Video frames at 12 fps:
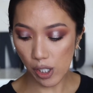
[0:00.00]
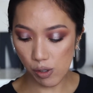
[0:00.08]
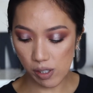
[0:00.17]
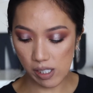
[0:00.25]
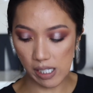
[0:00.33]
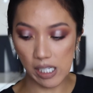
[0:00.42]

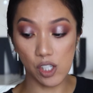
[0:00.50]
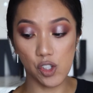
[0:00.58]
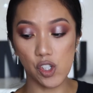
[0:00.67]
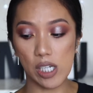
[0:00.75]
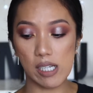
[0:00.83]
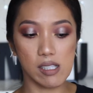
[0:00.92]
using
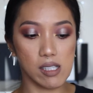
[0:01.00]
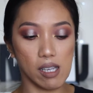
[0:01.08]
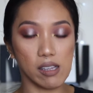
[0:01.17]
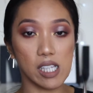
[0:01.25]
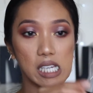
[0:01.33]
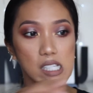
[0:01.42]
just
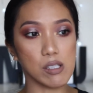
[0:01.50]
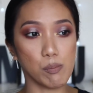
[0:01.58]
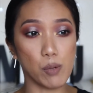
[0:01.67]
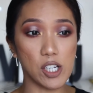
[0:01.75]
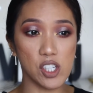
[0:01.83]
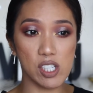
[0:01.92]
these
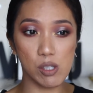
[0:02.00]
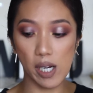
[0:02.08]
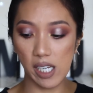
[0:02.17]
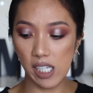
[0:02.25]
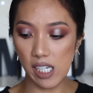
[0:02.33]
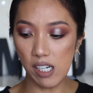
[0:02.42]
brushes
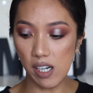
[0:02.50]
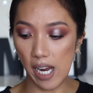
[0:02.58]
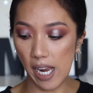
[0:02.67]
right here,